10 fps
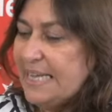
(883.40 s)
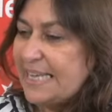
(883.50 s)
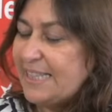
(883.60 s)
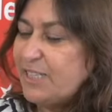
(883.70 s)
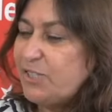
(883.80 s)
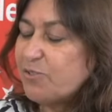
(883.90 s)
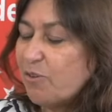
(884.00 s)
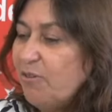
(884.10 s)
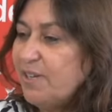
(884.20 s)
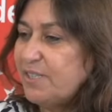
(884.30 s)
And the
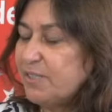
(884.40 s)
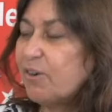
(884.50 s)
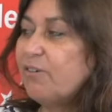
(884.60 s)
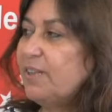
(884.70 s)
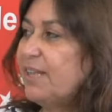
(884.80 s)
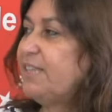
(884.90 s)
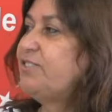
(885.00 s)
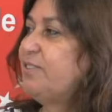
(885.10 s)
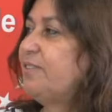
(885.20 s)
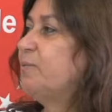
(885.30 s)
strongest
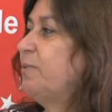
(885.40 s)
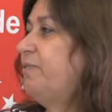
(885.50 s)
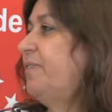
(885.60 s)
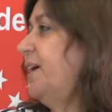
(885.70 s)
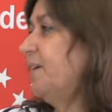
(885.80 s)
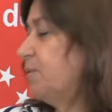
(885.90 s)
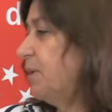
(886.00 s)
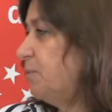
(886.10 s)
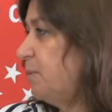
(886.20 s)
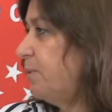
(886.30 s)
correlation that we found,
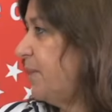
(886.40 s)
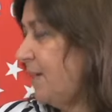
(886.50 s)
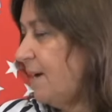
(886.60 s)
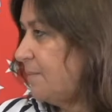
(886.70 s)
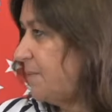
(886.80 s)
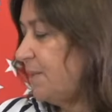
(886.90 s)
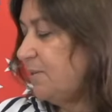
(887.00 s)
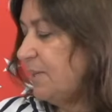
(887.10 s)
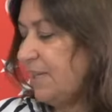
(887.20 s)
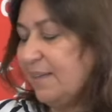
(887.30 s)
and we were
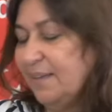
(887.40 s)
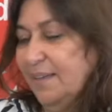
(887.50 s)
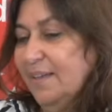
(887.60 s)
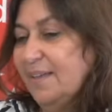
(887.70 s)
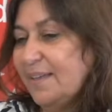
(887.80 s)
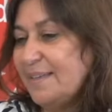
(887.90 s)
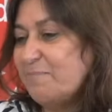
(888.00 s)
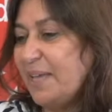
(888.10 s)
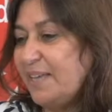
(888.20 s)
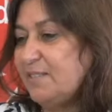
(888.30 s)
absolutely
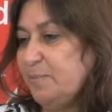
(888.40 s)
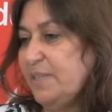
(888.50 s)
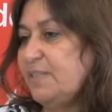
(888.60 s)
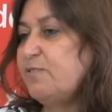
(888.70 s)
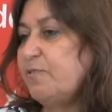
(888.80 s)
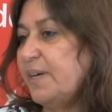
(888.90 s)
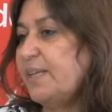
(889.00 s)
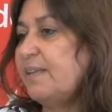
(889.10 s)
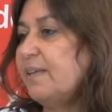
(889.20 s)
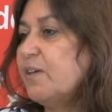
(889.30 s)
amazed by this
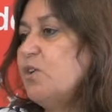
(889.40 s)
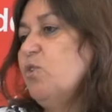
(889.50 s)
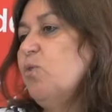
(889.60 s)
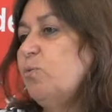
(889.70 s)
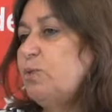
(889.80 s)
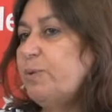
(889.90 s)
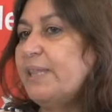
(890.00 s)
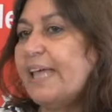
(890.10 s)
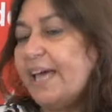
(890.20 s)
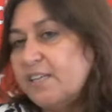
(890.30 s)
finding, was
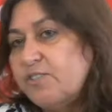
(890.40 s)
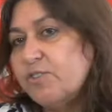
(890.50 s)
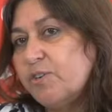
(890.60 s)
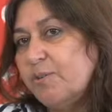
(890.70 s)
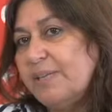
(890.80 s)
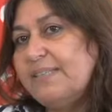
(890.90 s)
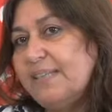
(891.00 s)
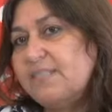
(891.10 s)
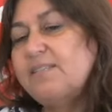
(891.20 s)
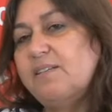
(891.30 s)
with
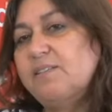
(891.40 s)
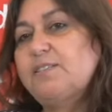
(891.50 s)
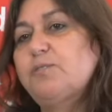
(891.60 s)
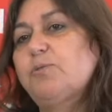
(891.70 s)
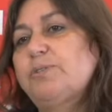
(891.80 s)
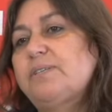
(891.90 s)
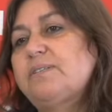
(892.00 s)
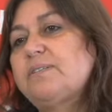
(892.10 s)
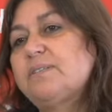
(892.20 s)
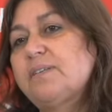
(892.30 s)
gastrointestinal
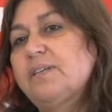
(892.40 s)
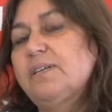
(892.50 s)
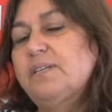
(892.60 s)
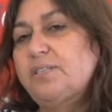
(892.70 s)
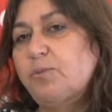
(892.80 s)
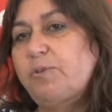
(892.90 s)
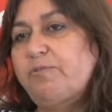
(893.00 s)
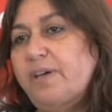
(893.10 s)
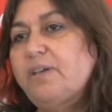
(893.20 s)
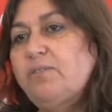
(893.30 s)
disorders. So we
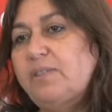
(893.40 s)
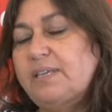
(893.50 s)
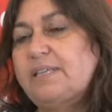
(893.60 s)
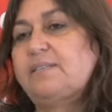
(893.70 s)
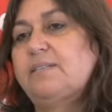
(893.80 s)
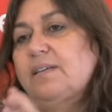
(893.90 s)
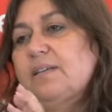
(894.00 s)
found that